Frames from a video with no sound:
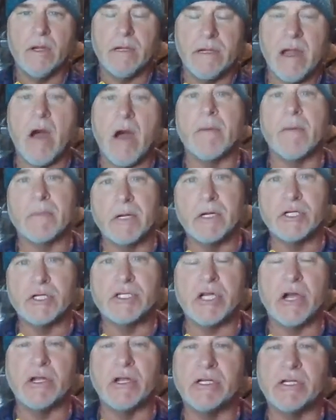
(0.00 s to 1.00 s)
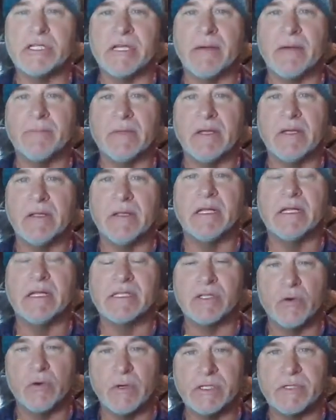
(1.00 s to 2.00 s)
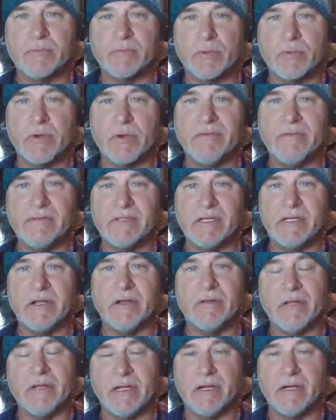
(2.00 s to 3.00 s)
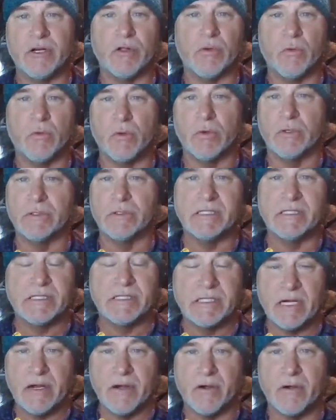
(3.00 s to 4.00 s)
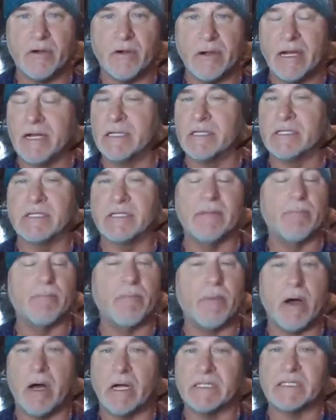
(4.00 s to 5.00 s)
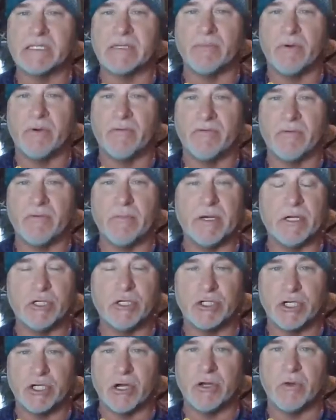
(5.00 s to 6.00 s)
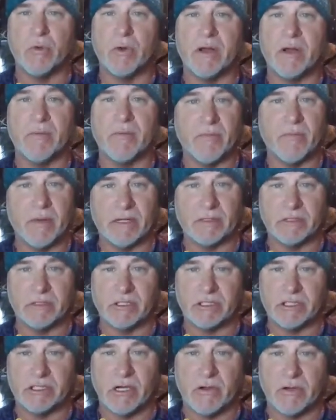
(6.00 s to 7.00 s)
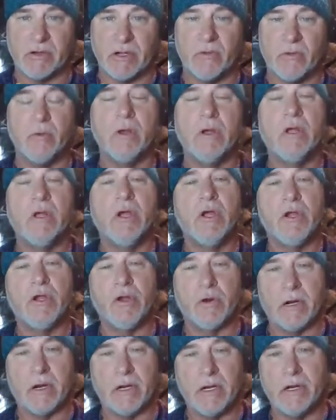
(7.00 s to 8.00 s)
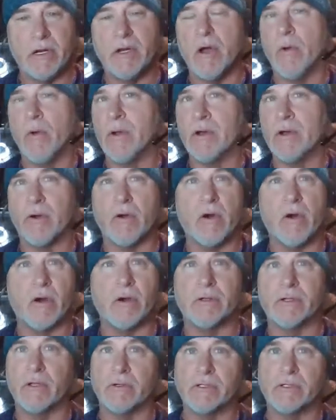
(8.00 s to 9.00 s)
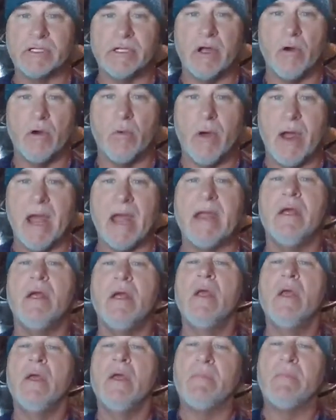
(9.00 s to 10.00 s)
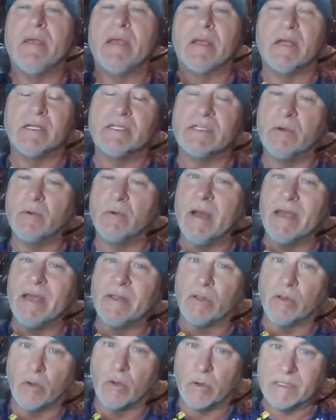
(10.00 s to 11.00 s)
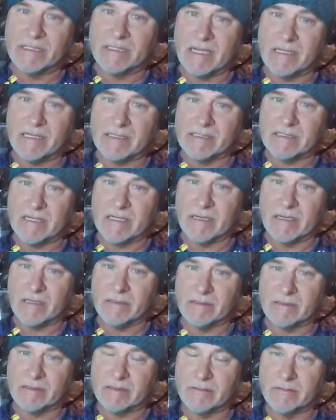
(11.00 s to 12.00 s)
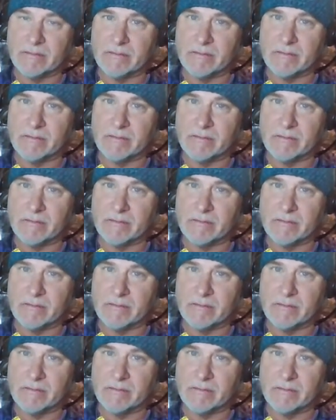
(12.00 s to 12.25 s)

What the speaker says: Now I'm going to show you something that's going to prove to you the end of the world is here. It is impossible for me to show you what I'm about to show you. You're going to know in your heart there's no way, because the way the Lord does things,